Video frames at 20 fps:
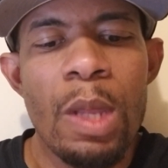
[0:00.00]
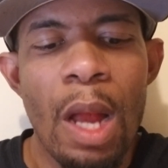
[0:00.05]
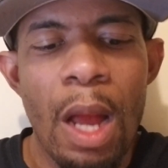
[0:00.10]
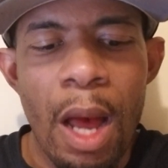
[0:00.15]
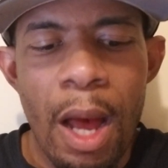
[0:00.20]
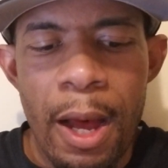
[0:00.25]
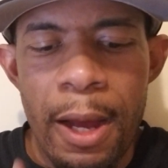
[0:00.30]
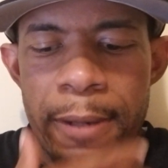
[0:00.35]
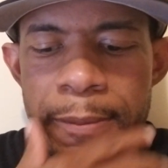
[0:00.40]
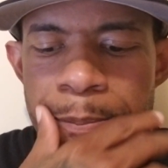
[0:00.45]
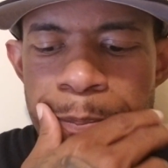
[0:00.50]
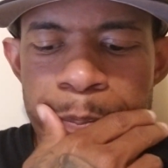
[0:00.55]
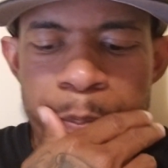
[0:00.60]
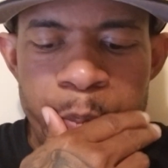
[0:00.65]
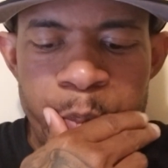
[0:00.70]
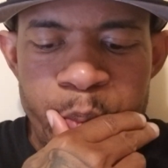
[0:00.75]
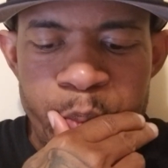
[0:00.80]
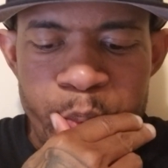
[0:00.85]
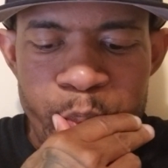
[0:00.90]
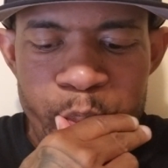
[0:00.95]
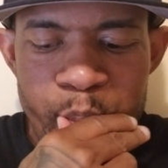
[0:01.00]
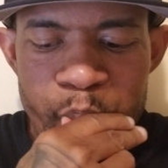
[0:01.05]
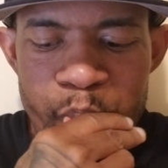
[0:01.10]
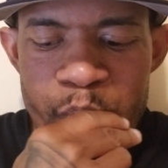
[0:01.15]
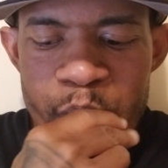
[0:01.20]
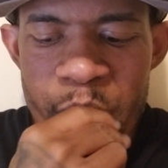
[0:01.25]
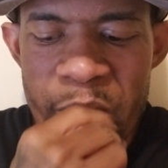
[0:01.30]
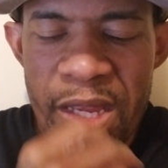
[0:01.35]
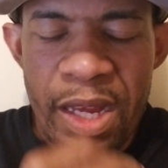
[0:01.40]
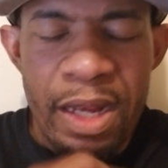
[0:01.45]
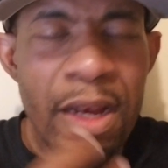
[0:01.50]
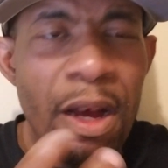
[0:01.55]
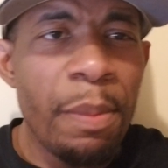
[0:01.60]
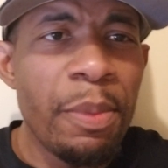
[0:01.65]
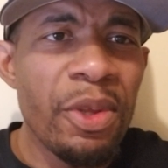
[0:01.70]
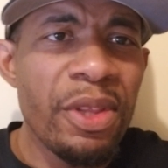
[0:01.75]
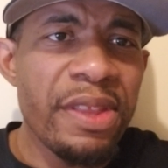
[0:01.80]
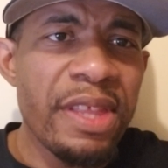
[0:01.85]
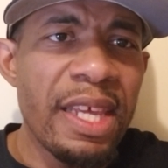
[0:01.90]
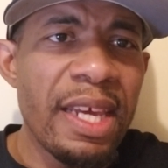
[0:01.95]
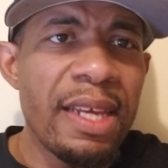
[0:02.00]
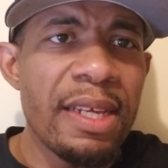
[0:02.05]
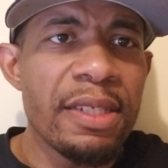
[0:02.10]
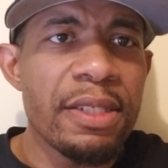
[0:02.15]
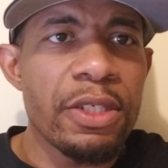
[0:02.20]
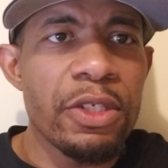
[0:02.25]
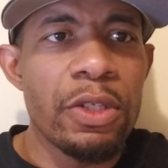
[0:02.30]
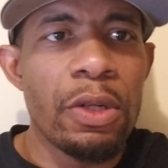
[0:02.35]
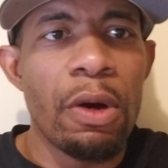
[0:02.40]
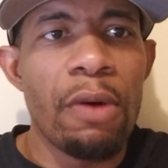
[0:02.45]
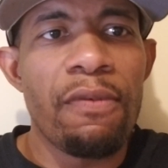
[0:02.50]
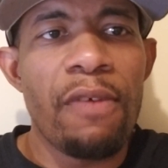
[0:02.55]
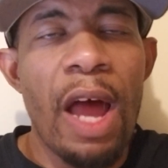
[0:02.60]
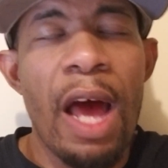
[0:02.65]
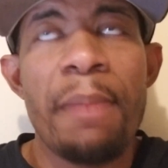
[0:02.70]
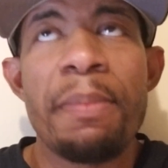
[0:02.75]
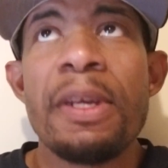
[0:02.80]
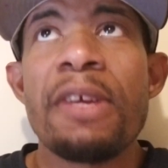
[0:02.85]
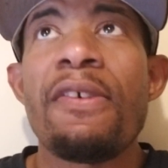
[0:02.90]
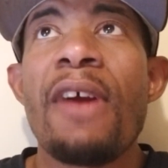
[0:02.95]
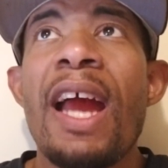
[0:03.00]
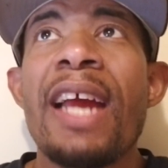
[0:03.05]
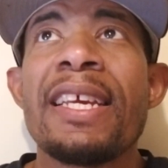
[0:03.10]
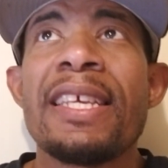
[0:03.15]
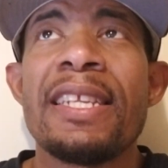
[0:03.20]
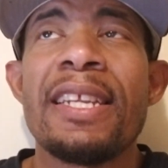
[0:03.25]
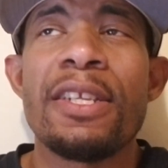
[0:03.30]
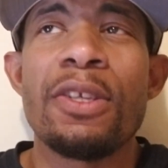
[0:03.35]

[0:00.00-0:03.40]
Um, couple of things, you know, Rob McCracken.